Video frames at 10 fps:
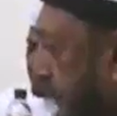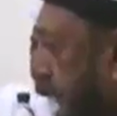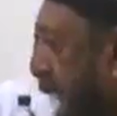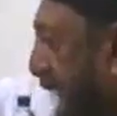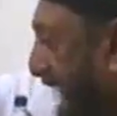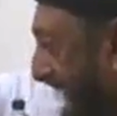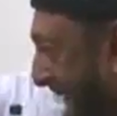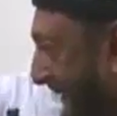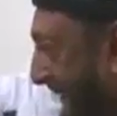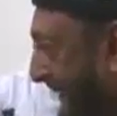this being
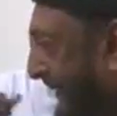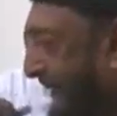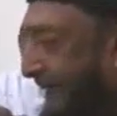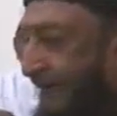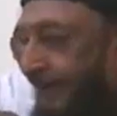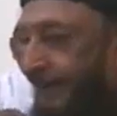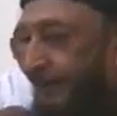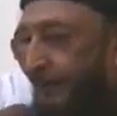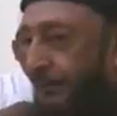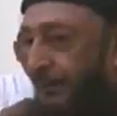
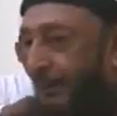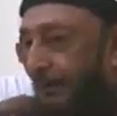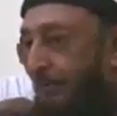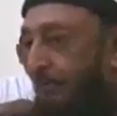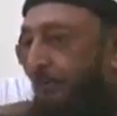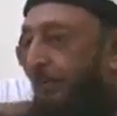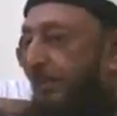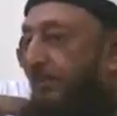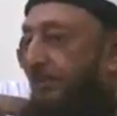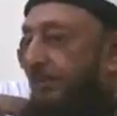to
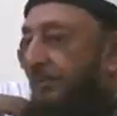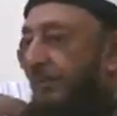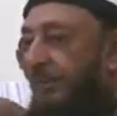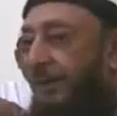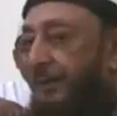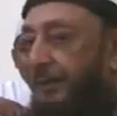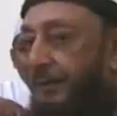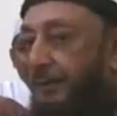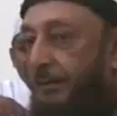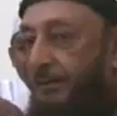
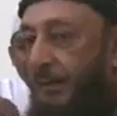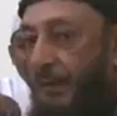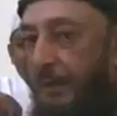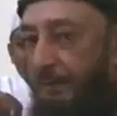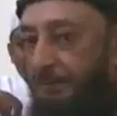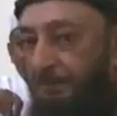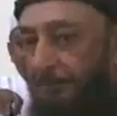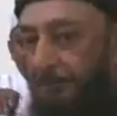impersonate the Messiah.